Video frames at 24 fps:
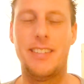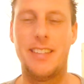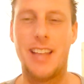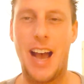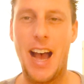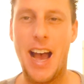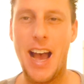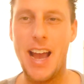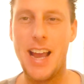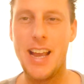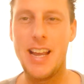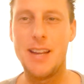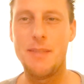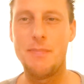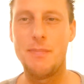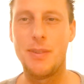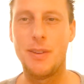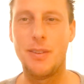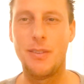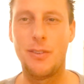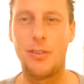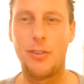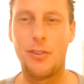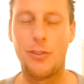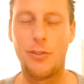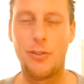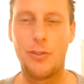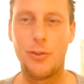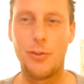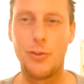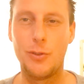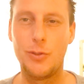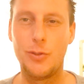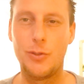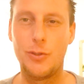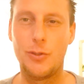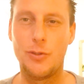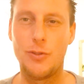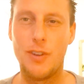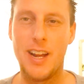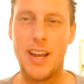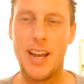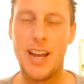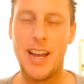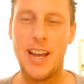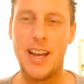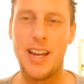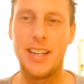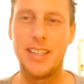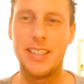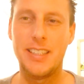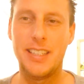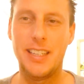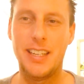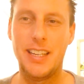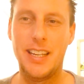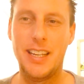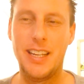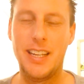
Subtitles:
Diamond Sutra